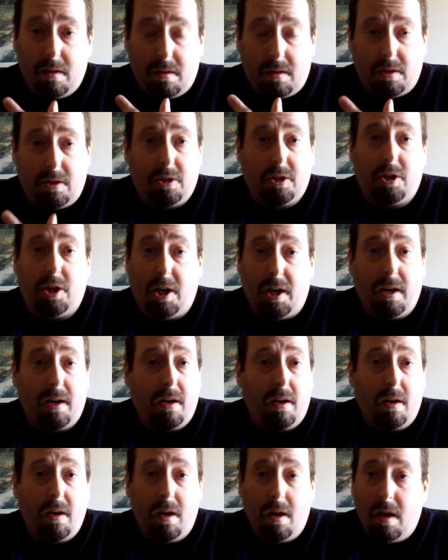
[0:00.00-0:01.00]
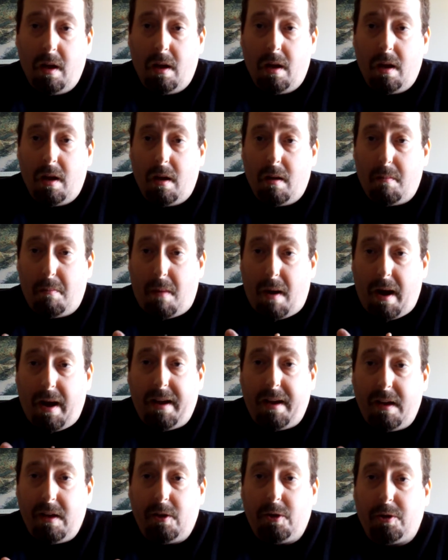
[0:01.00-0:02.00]
to share
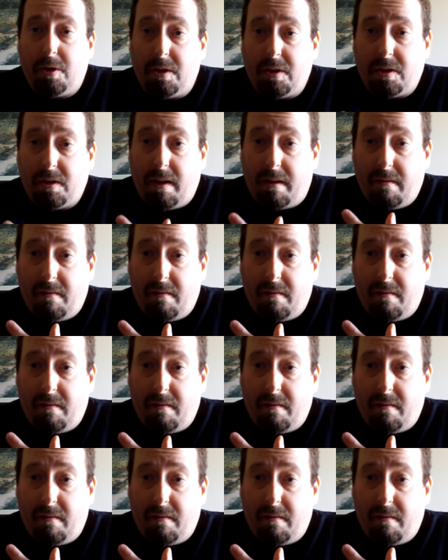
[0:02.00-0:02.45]
my interest